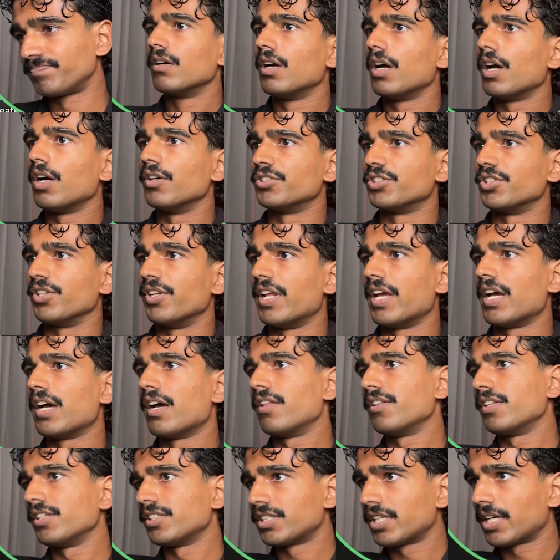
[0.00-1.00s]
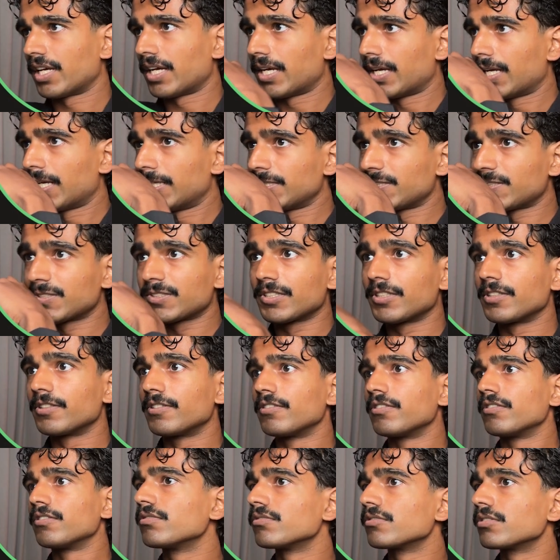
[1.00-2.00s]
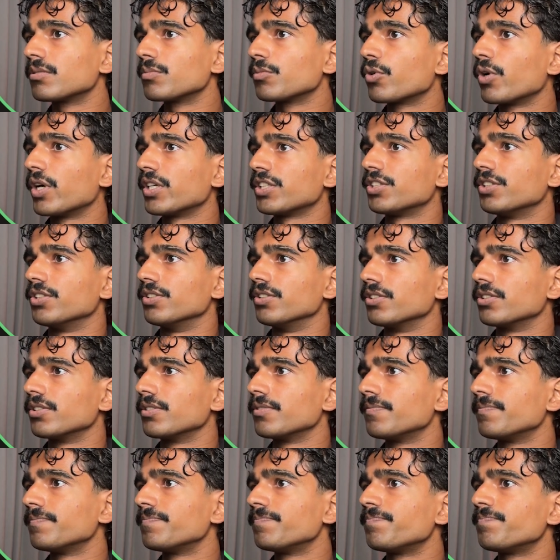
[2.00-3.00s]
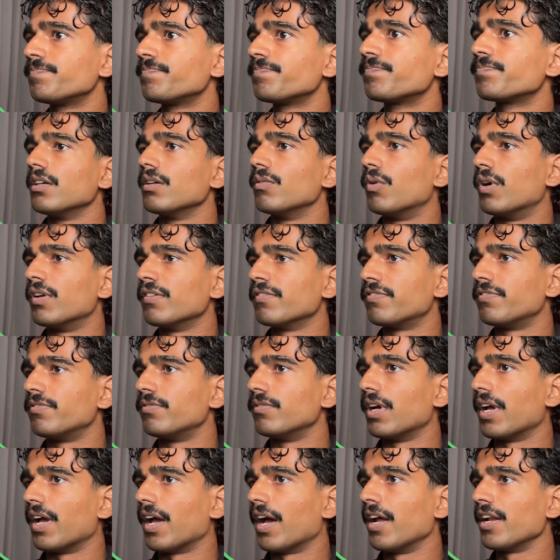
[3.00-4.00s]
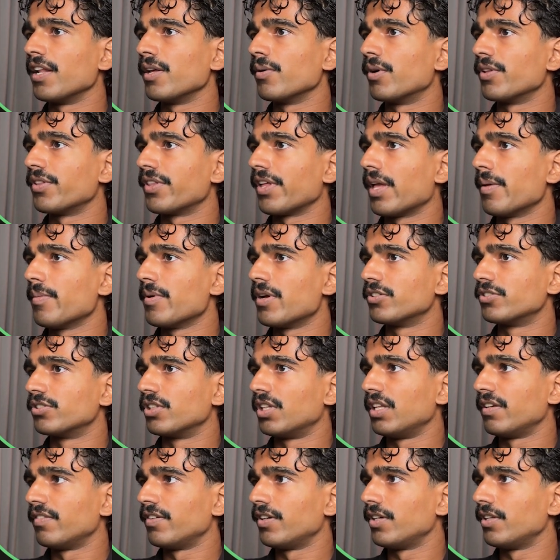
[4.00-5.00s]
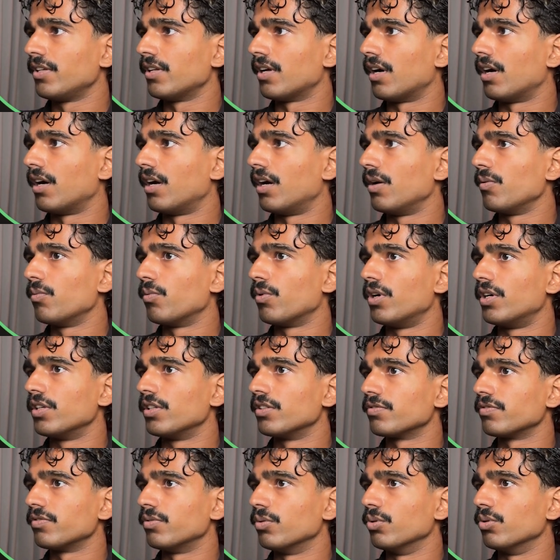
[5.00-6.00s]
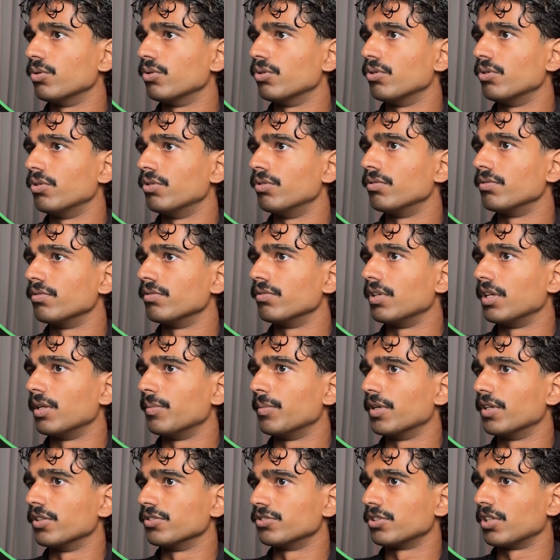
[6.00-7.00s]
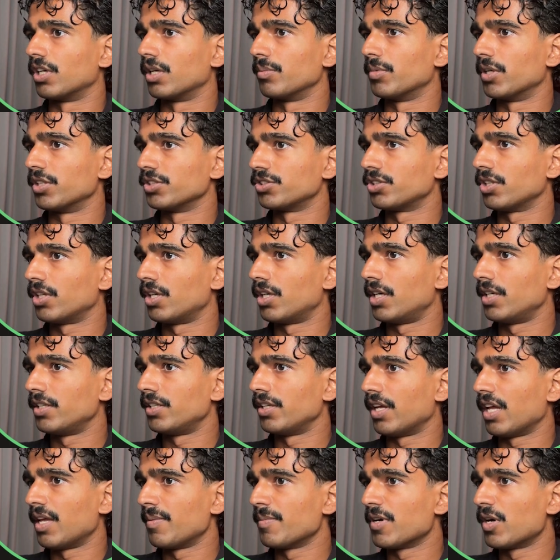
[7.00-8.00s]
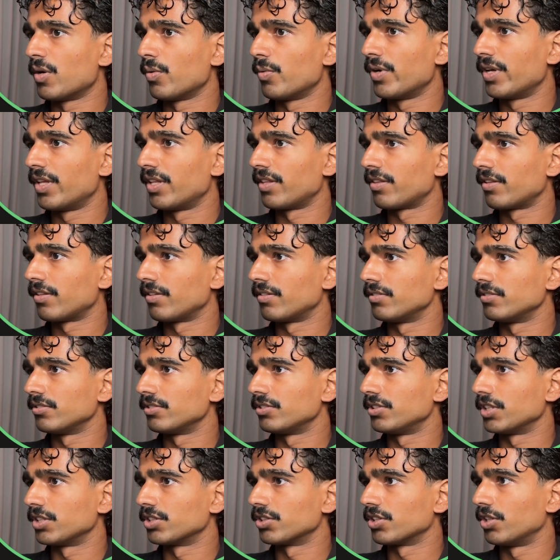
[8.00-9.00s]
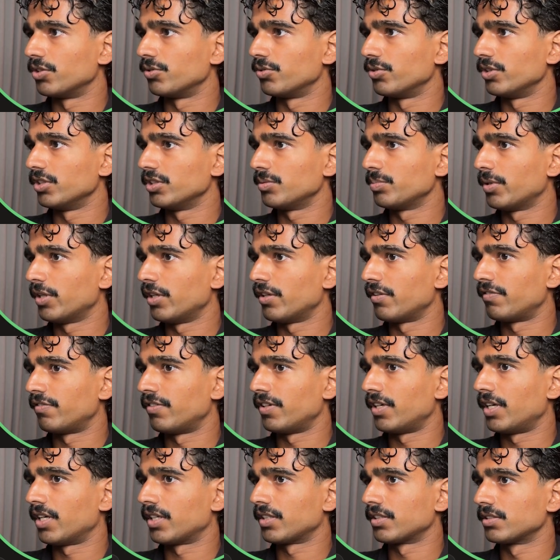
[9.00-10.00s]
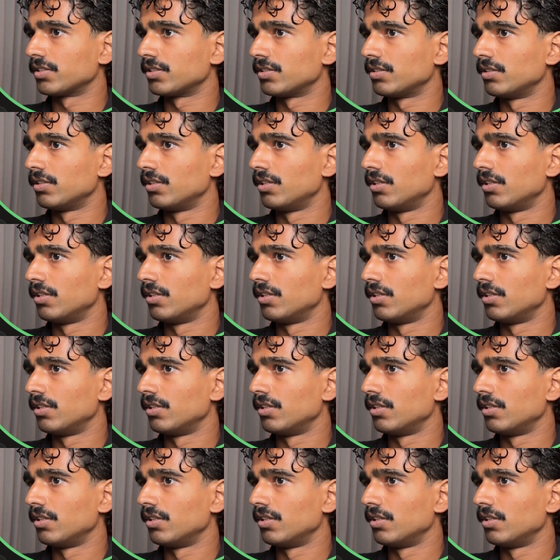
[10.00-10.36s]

Oh, so now this has some questions. One, how do you want the emails delivered? I want 4 emails side by side. Email width, 600 is perfect.